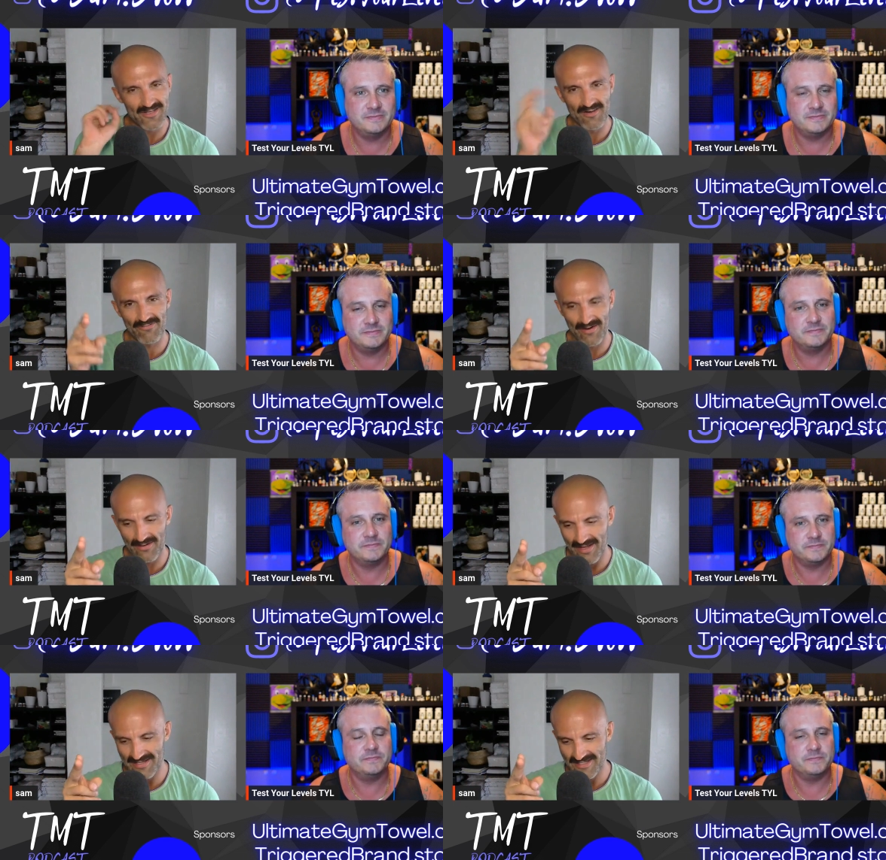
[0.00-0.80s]
Speaker 1: sunflower
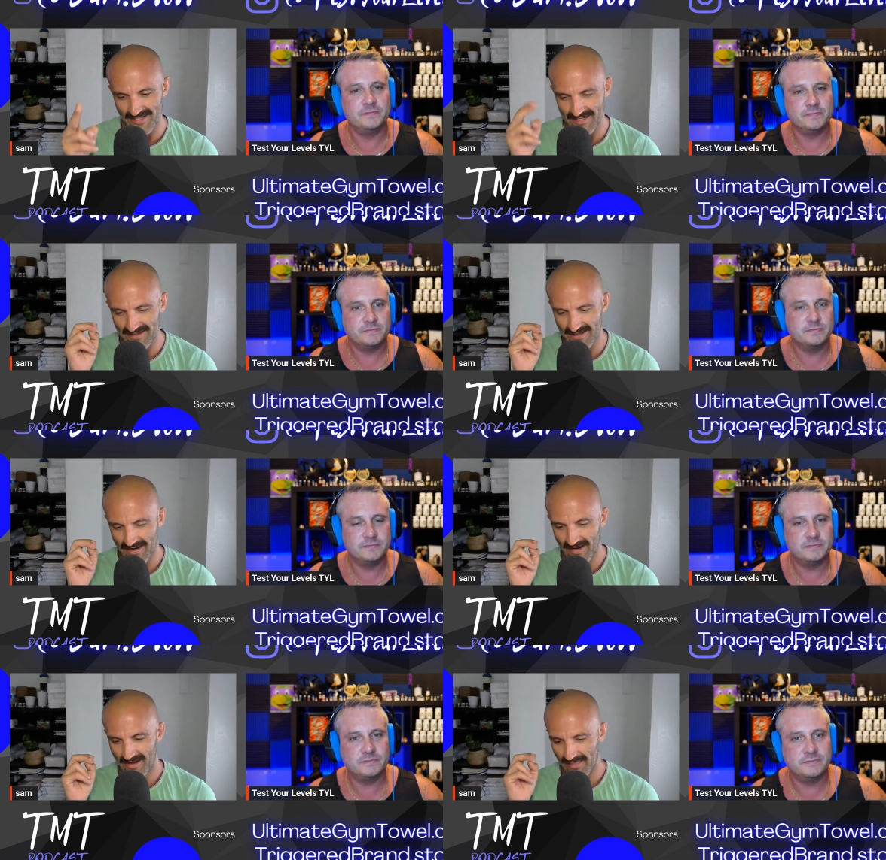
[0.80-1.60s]
lecithin,
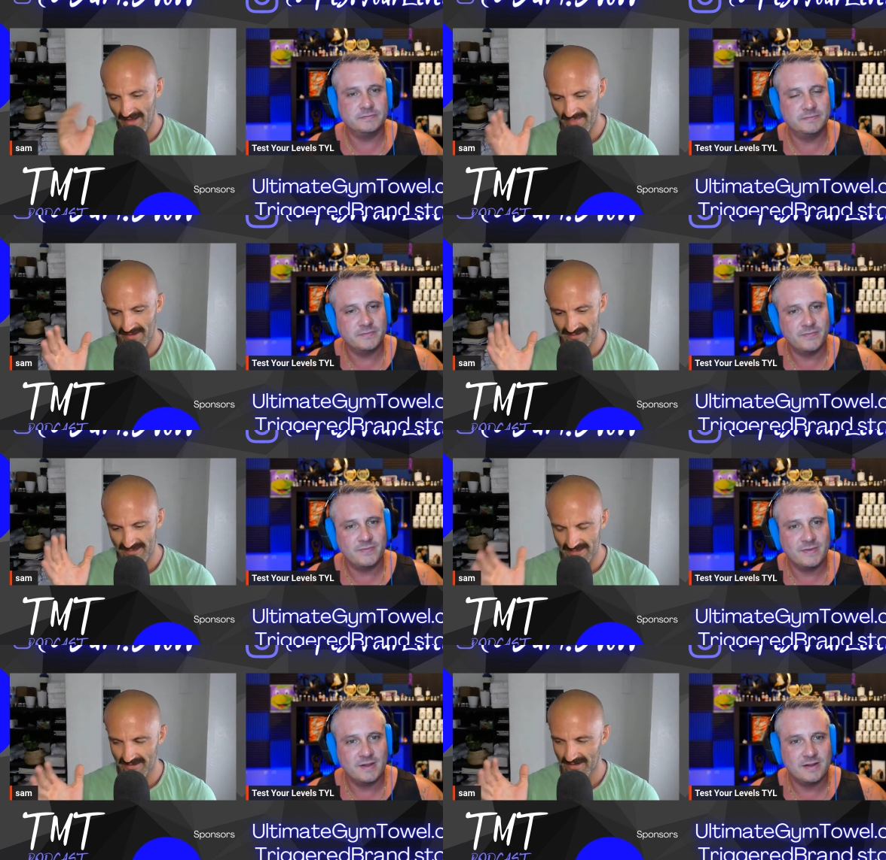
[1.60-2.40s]

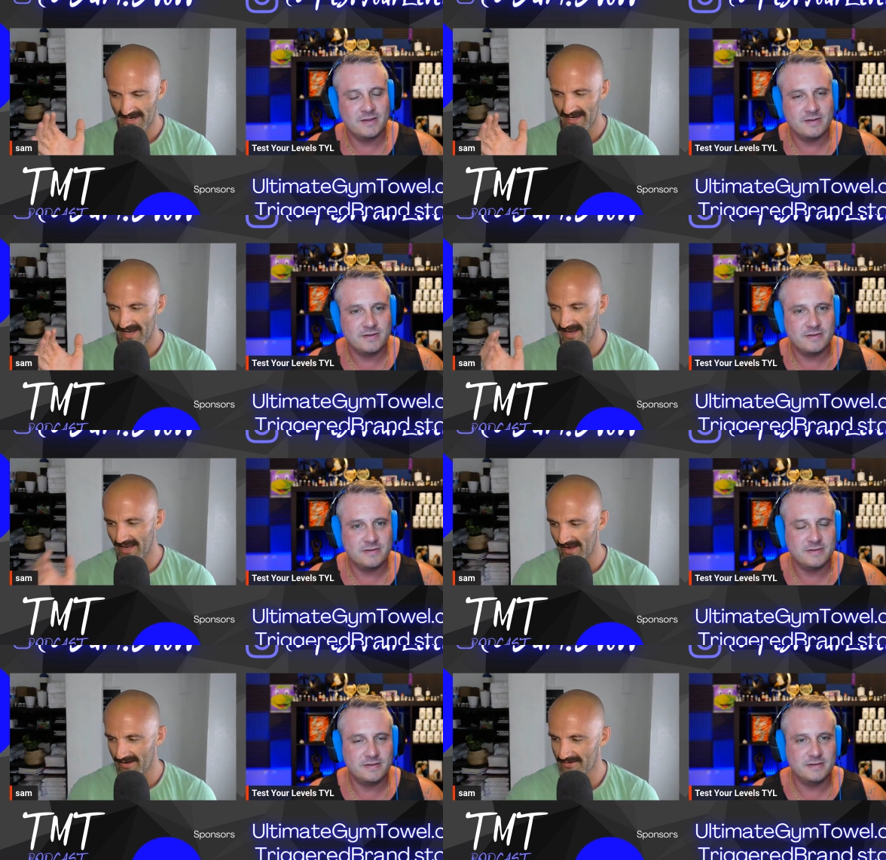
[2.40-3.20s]
lecithin,
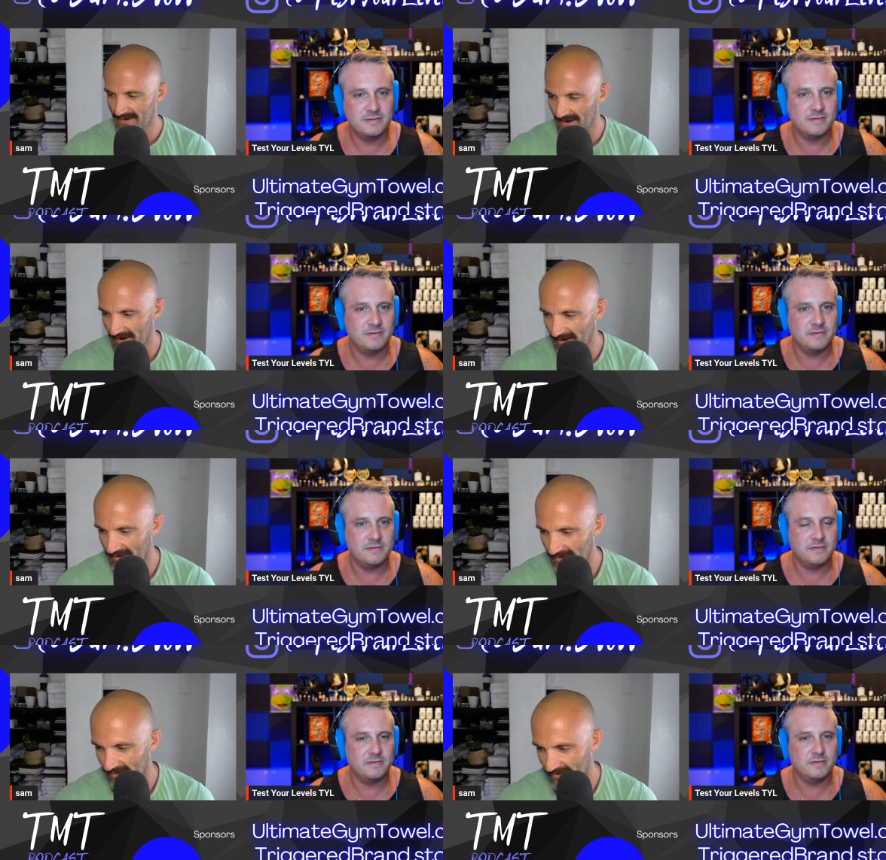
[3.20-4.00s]
and uh,
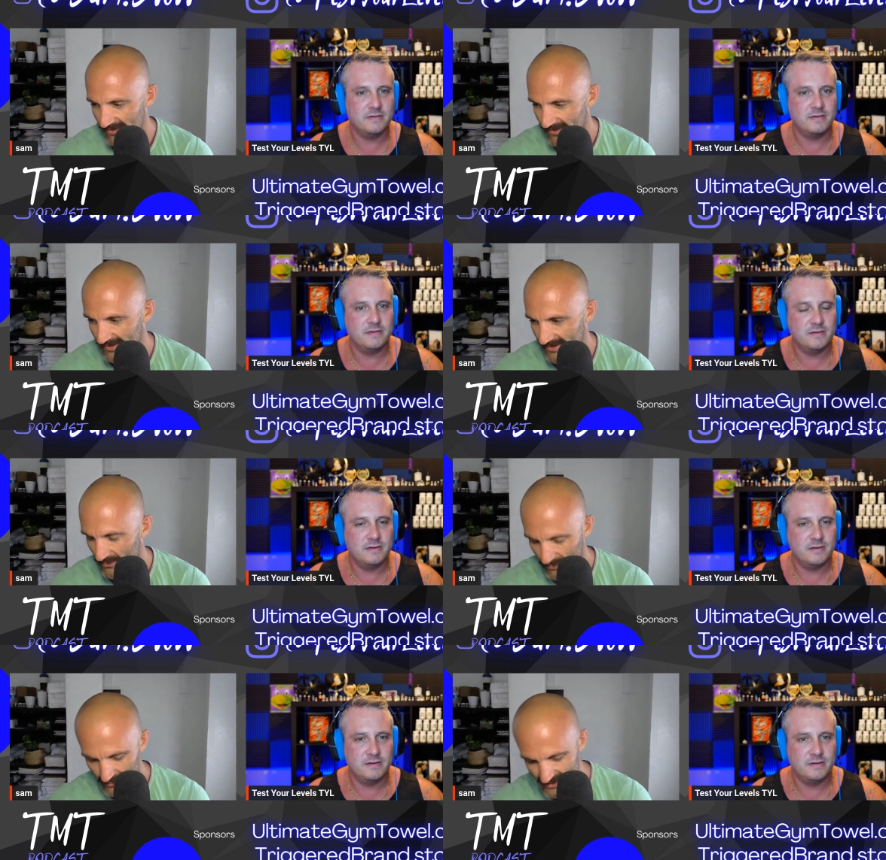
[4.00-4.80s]

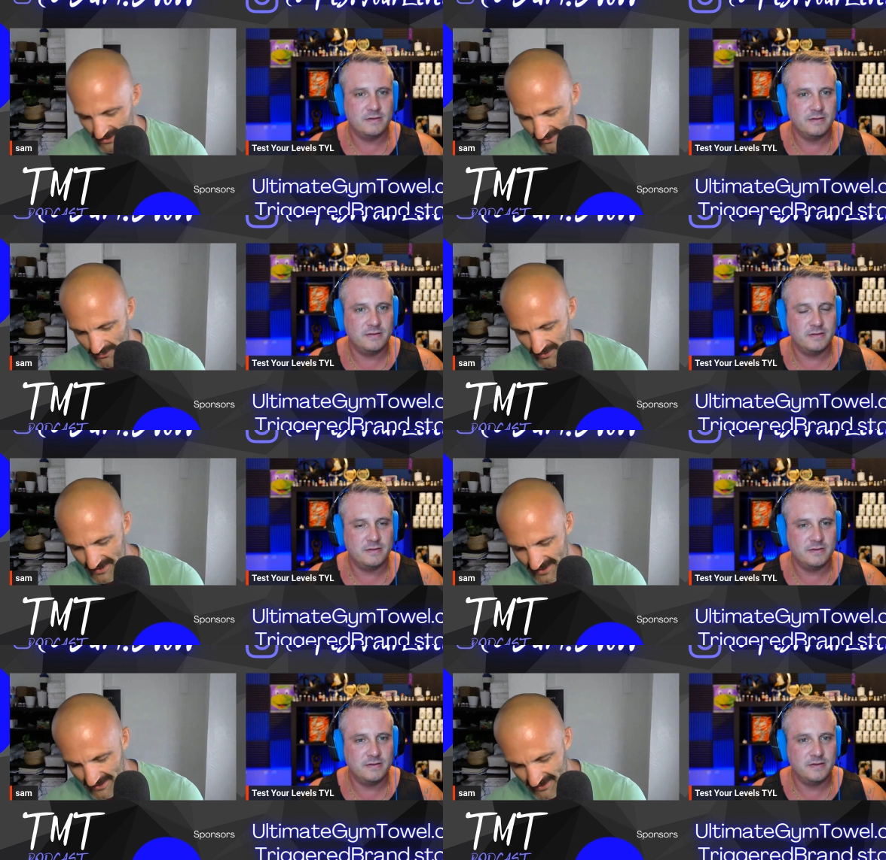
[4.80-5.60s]
what was the other
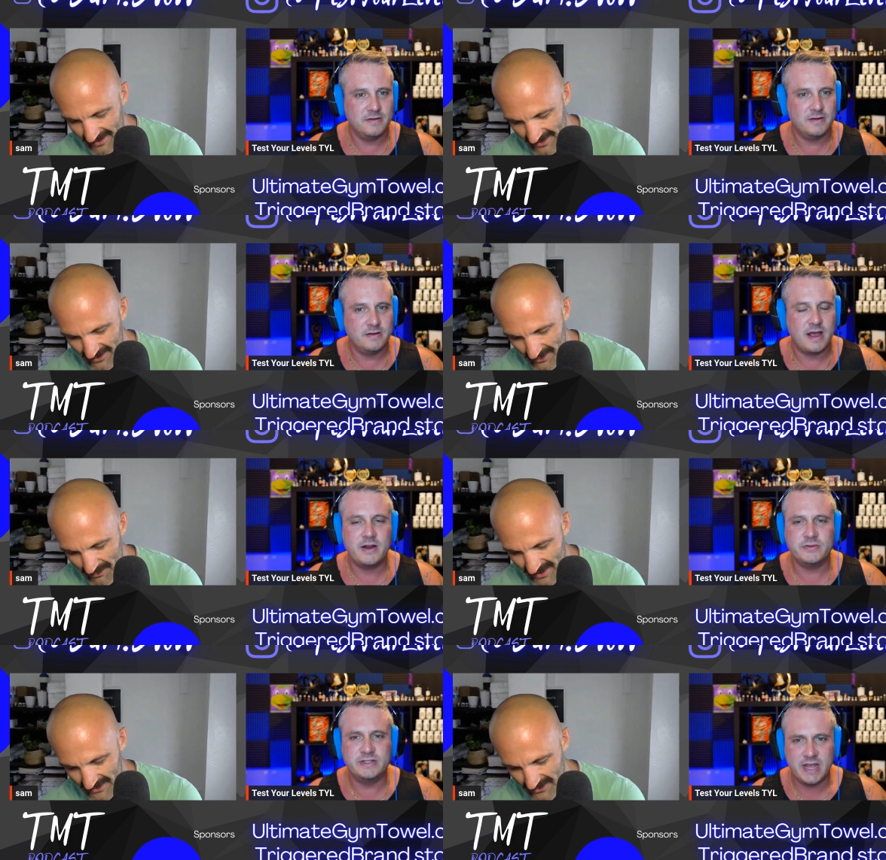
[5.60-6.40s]
one? I know
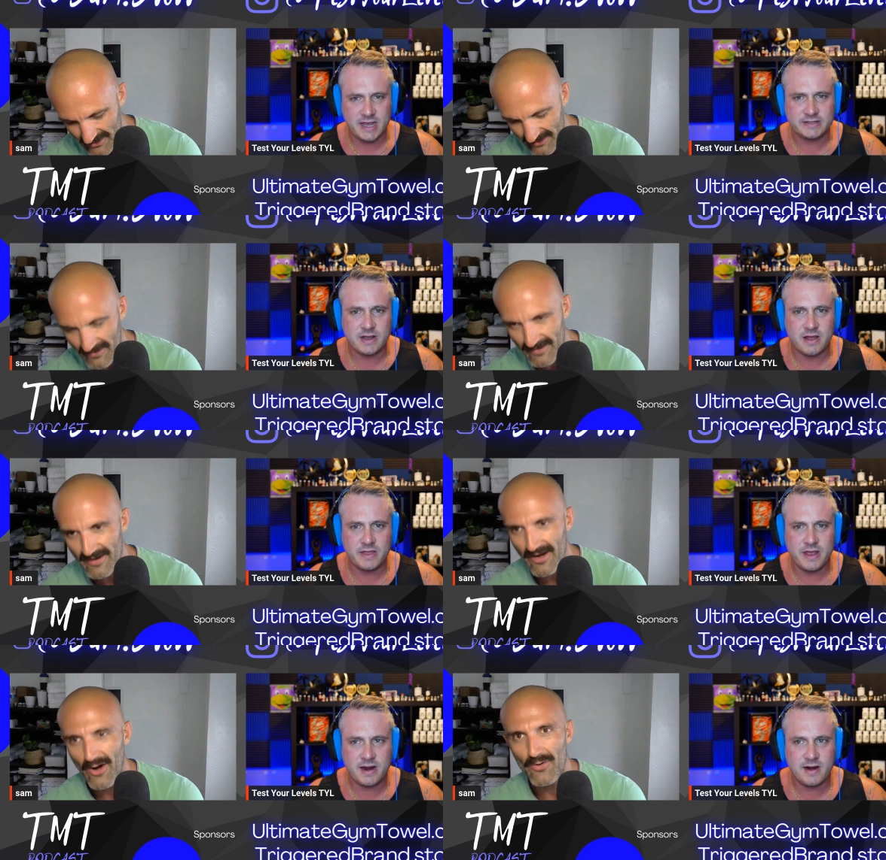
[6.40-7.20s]
Speaker 2: zinc's on
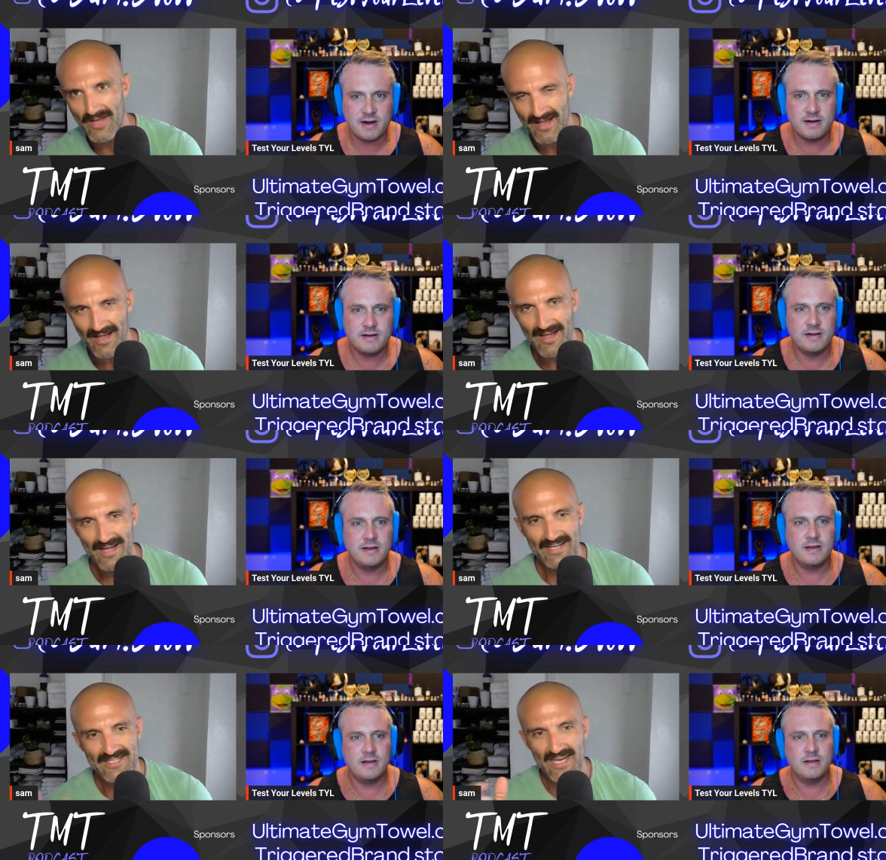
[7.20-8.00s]
there. Oh
Speaker 1: yeah,
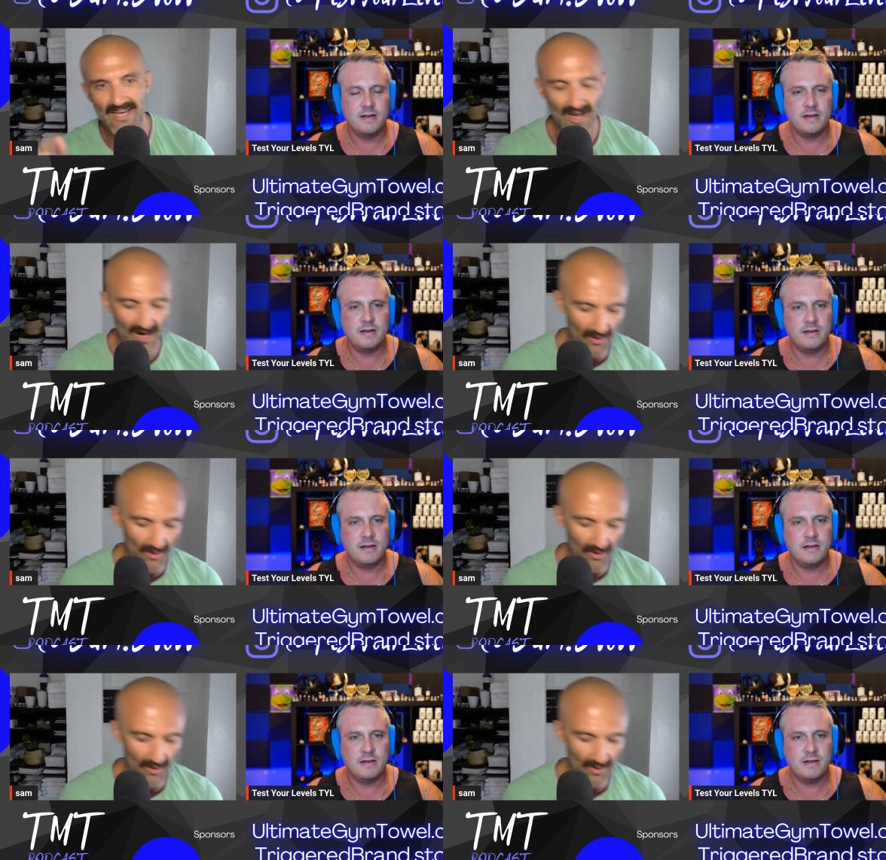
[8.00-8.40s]
zinc.